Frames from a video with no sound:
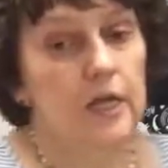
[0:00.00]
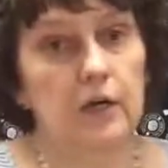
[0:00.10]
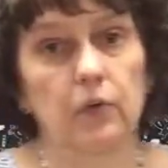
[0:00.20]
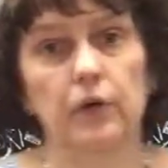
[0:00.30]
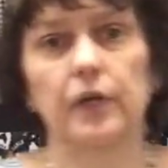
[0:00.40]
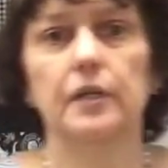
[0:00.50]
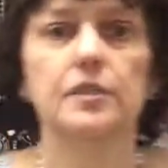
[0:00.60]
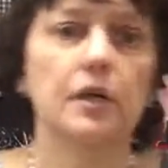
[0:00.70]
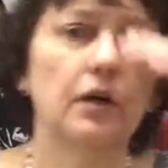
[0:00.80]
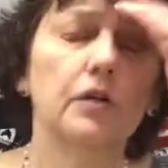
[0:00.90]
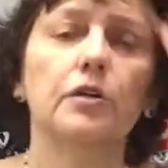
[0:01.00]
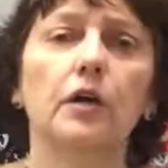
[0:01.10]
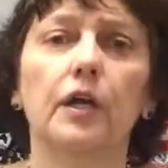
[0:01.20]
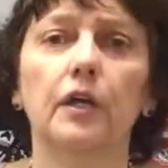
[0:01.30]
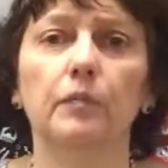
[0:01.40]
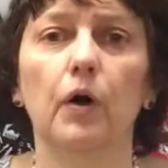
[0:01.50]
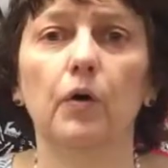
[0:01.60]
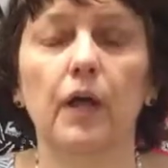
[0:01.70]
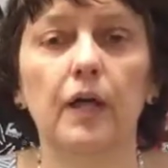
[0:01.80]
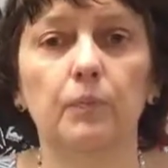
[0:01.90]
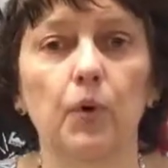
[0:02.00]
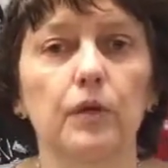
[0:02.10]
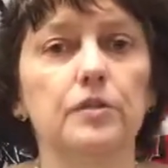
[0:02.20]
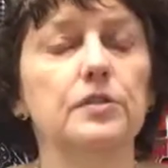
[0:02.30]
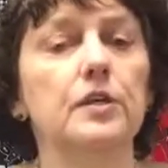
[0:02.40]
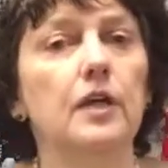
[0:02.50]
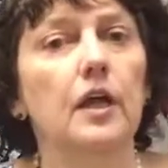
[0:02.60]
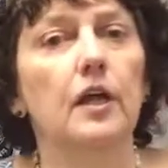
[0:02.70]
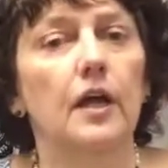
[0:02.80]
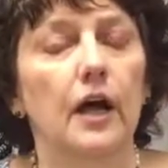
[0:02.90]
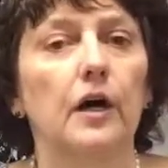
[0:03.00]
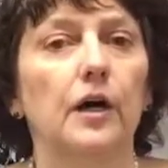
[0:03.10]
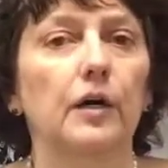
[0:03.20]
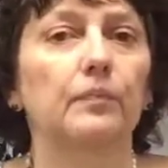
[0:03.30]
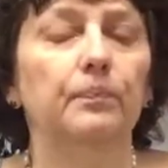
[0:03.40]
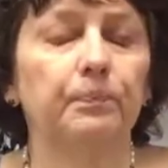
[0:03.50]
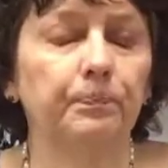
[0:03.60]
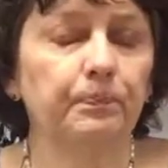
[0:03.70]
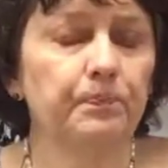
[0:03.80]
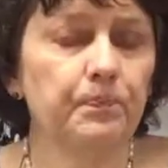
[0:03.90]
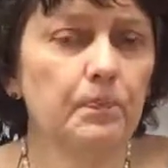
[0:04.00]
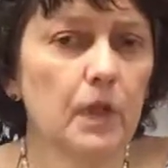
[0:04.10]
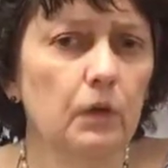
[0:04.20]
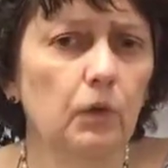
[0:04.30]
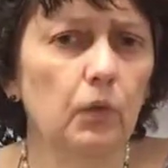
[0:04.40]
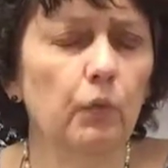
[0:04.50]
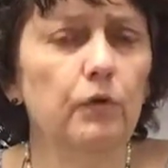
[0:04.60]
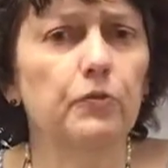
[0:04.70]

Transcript: and we're going to get started talking about aprons. Um, when we